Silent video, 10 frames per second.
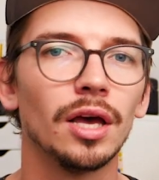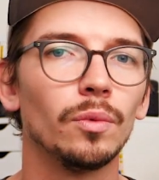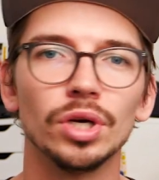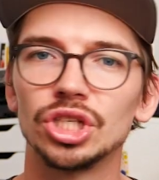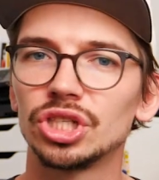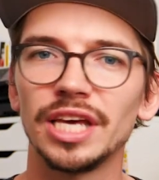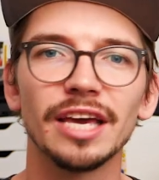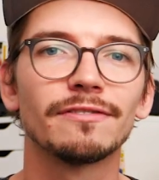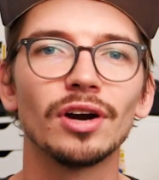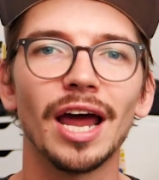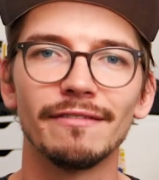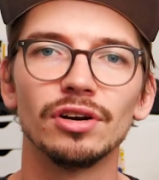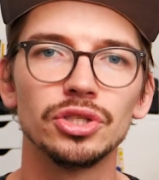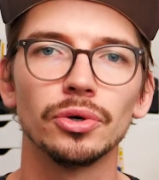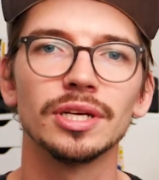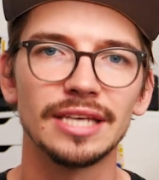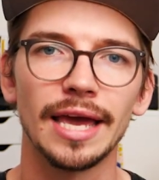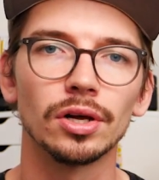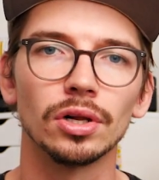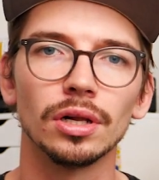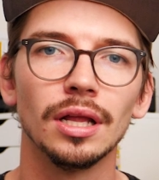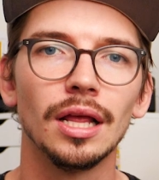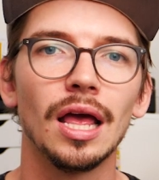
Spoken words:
which take forever to untangle.